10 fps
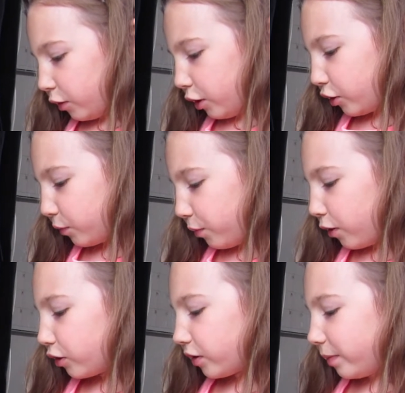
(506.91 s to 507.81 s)
You're
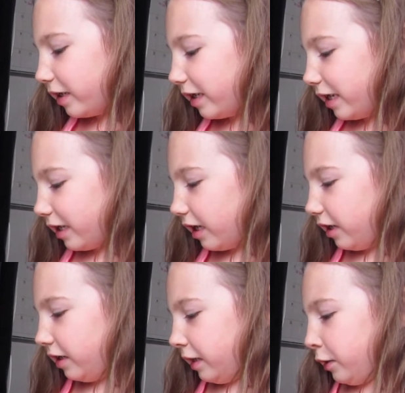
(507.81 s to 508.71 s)
supposed to be eating
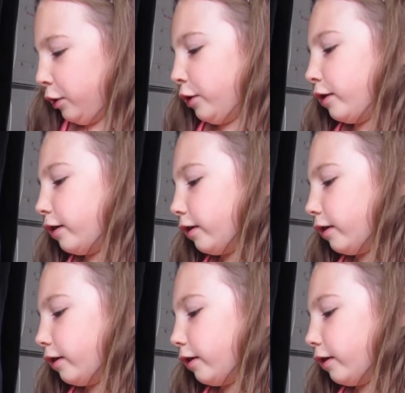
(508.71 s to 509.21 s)
the dinner.